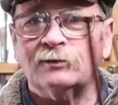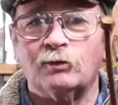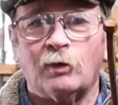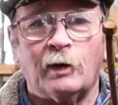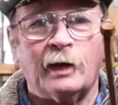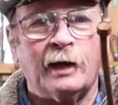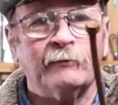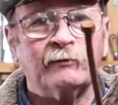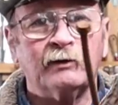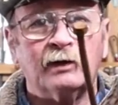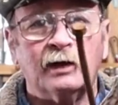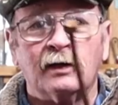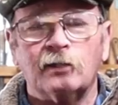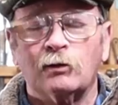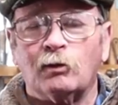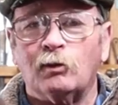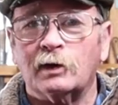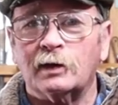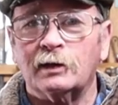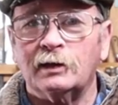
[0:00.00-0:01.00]
So I have
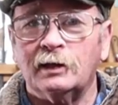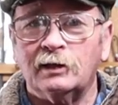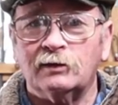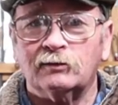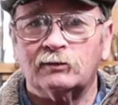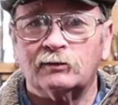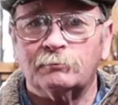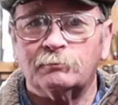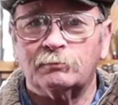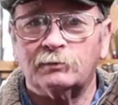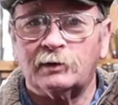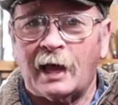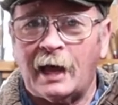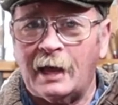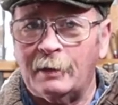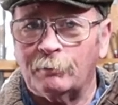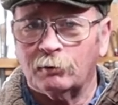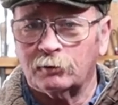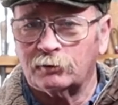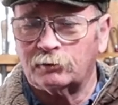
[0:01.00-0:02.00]
another one of these
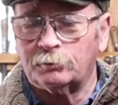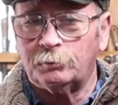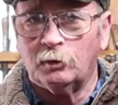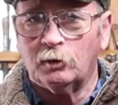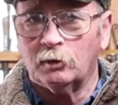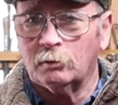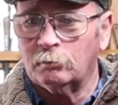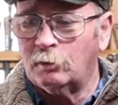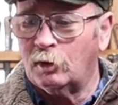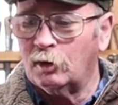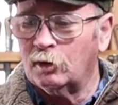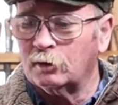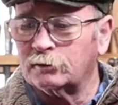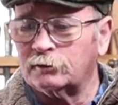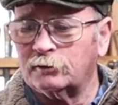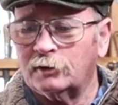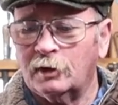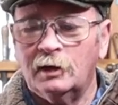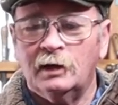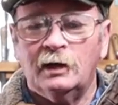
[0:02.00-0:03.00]
cable spool
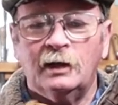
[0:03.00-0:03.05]
bolts.